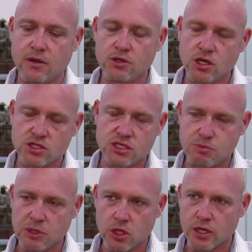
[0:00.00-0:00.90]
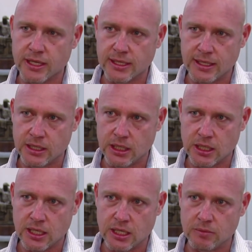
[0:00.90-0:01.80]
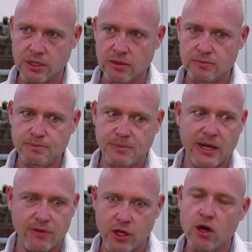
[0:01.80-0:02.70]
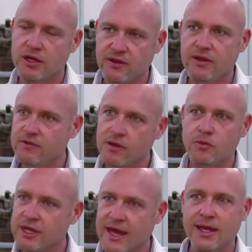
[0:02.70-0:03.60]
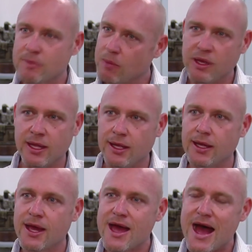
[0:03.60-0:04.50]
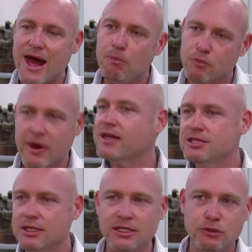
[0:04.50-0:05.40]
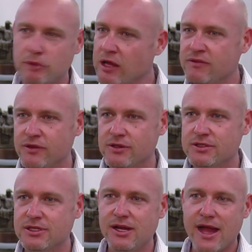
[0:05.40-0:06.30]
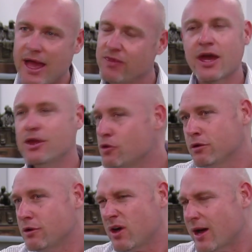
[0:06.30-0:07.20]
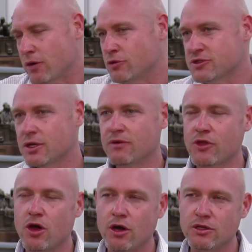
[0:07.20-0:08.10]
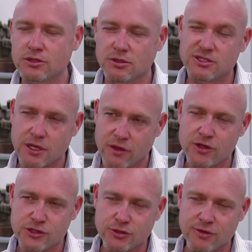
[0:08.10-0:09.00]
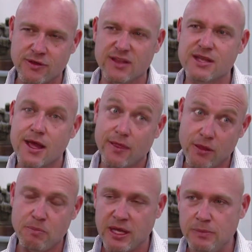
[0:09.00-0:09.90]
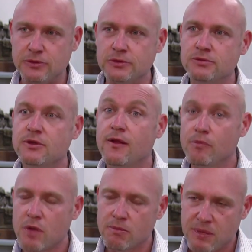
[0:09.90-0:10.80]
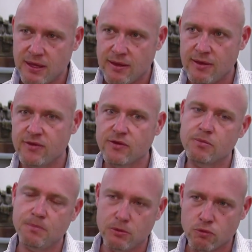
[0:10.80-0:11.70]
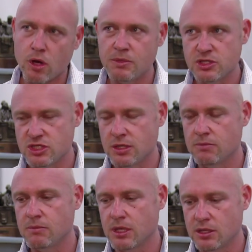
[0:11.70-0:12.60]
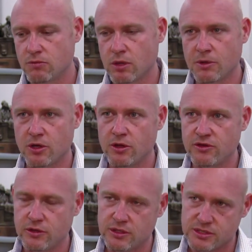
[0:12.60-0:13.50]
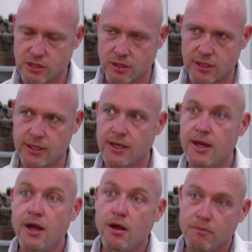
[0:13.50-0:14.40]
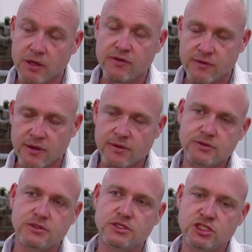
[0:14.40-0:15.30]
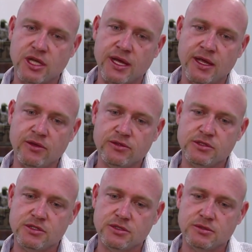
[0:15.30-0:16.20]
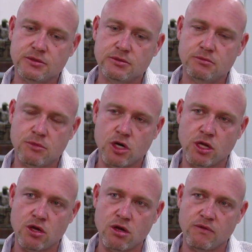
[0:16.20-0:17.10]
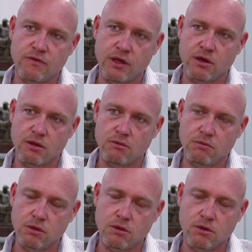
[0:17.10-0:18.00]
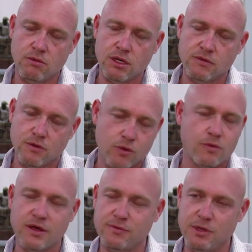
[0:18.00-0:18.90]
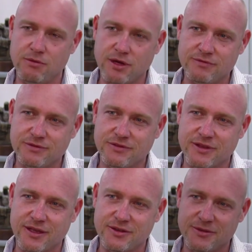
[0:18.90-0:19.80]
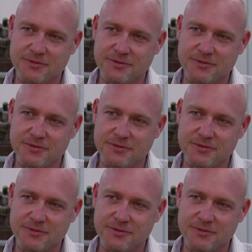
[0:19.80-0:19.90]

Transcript: not just belonging in the academy, but the ideas that we came up here are practically relevant, and they all are also of the highest order. So those two things, the people, my peers, but Rob and Jim and Robert Hershey aside, Melissa changed my life, and I will always, always be grateful for that.